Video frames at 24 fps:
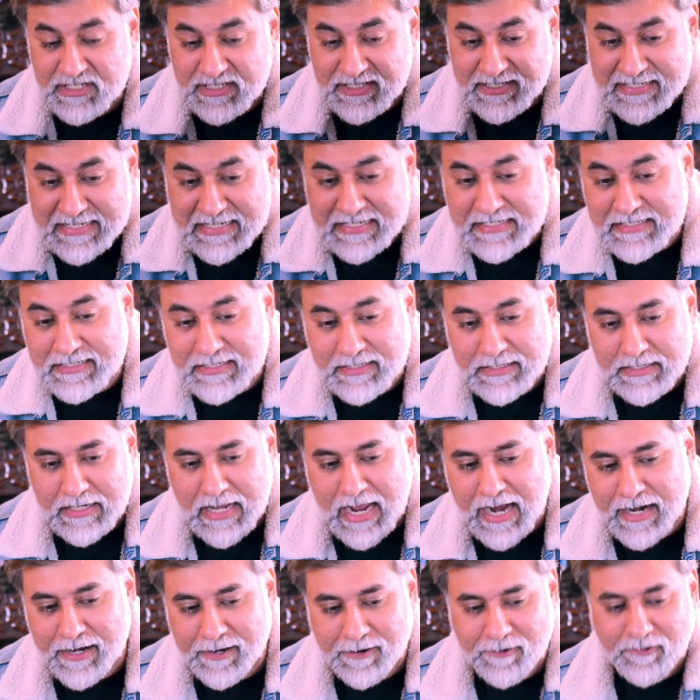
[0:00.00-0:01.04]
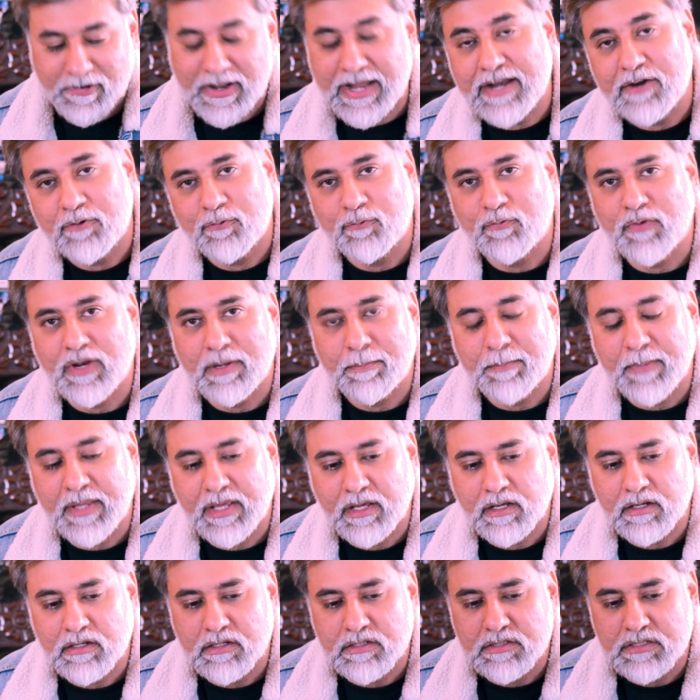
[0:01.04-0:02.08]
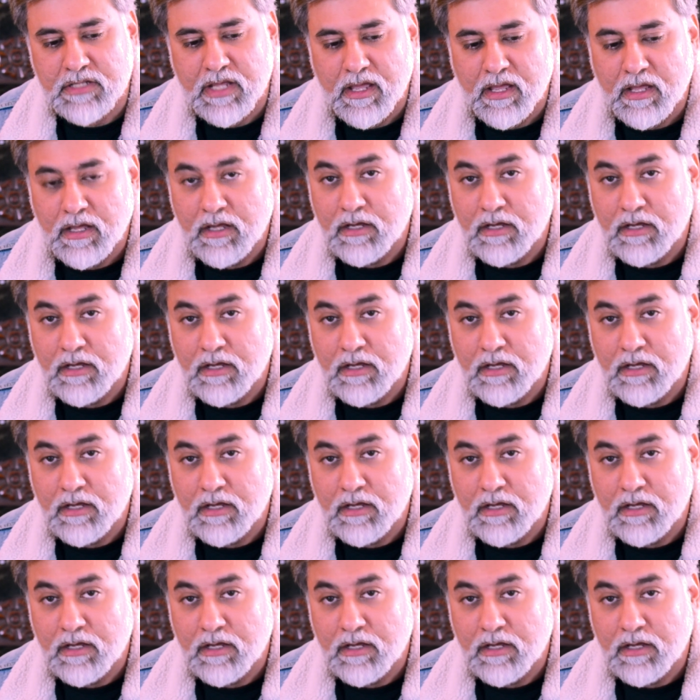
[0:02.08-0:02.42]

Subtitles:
seasoned and trained filmmakers